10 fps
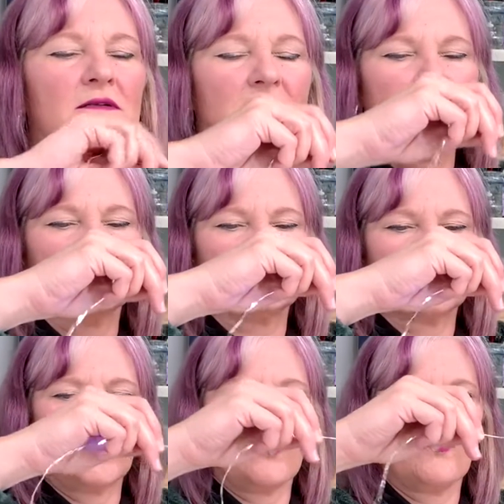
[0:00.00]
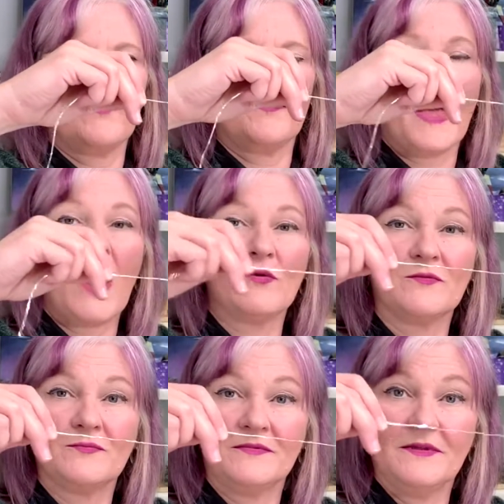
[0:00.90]
So that would,
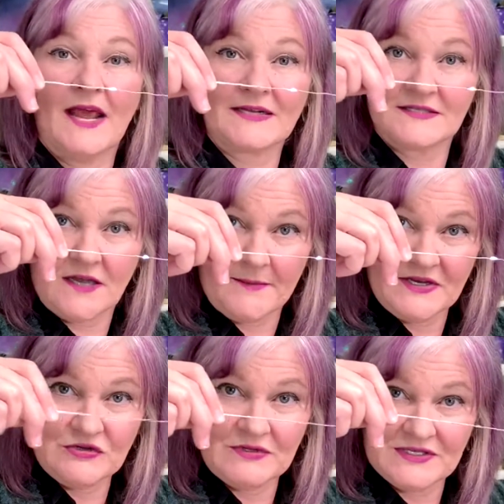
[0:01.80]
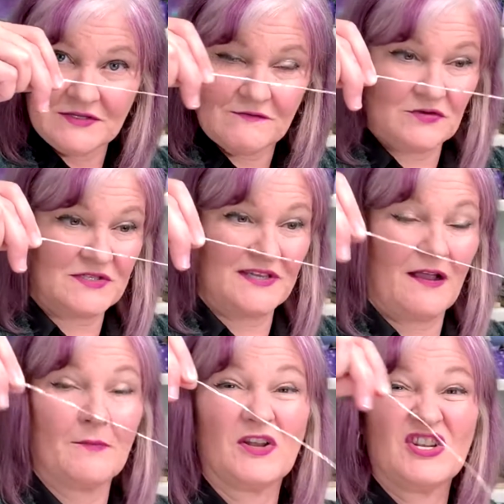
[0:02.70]
next time I do this, the first thing
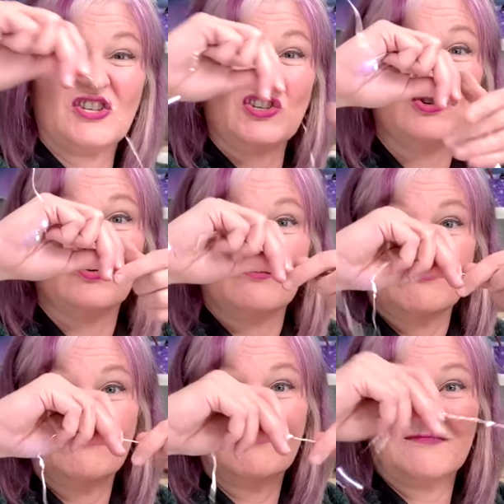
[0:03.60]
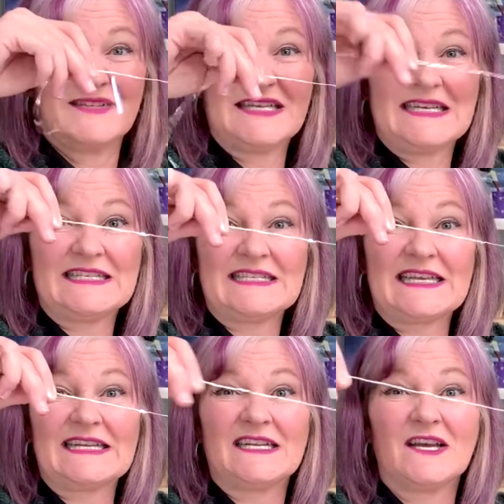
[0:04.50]
I'm going to do is get
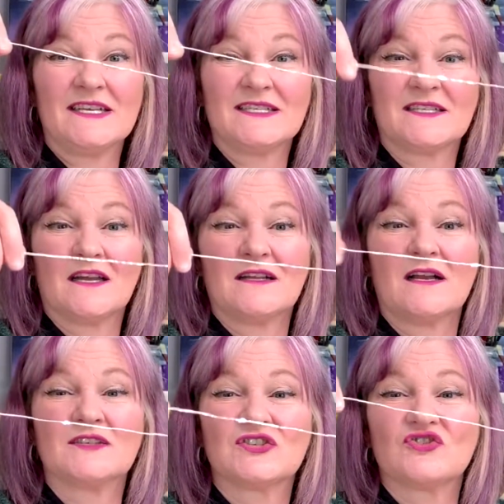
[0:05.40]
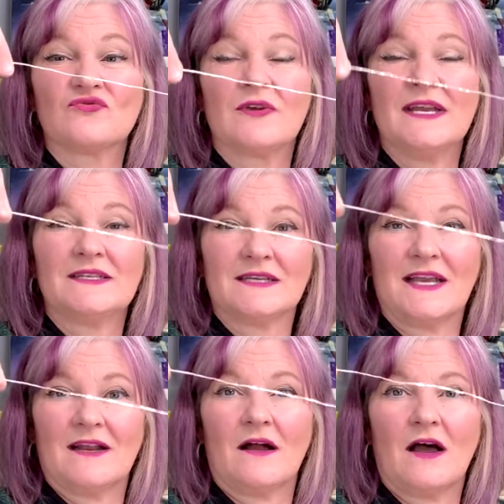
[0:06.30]
it nice and straight
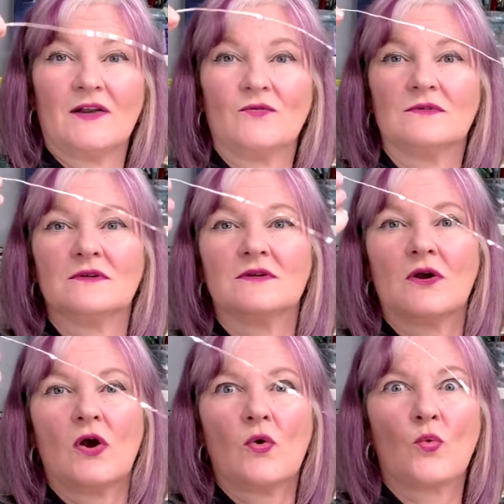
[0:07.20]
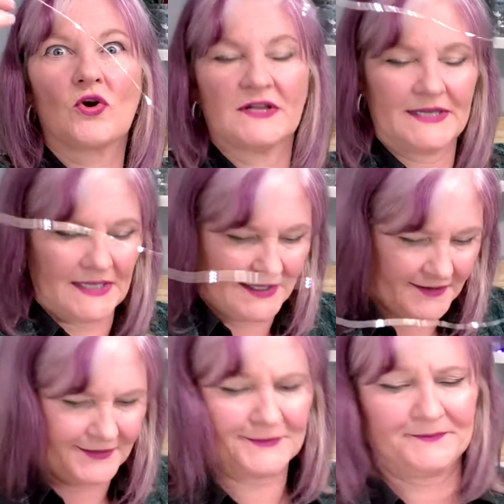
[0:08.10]
and unwhirligigged.
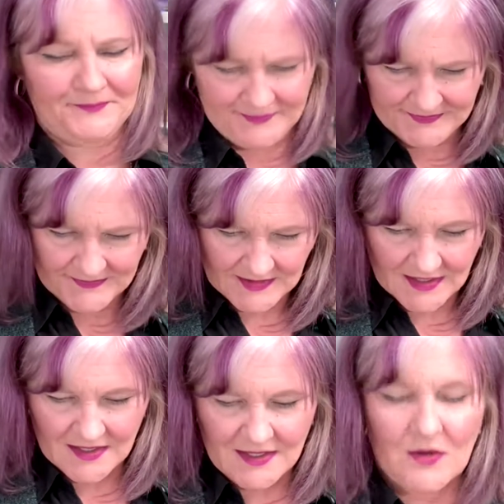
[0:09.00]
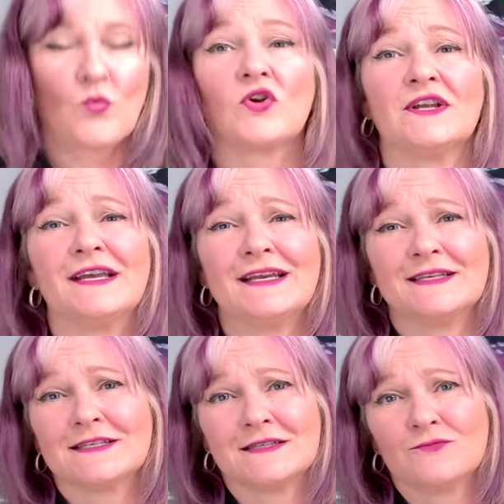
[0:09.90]
Whirligig is
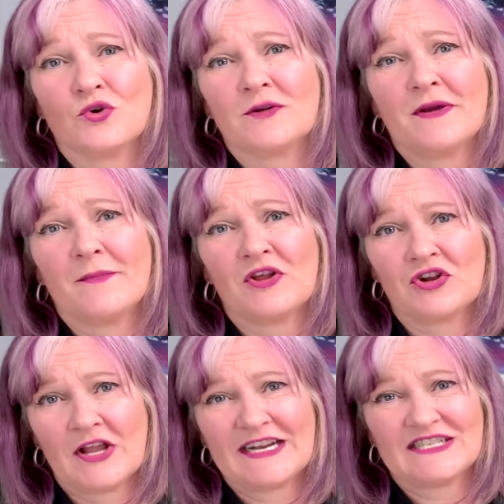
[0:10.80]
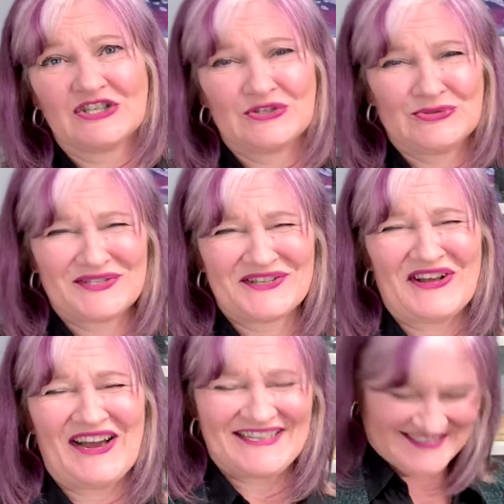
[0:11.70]
a word my mother liked to use a
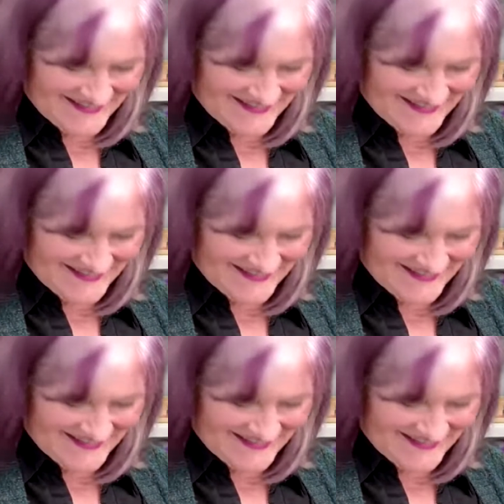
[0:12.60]
lot.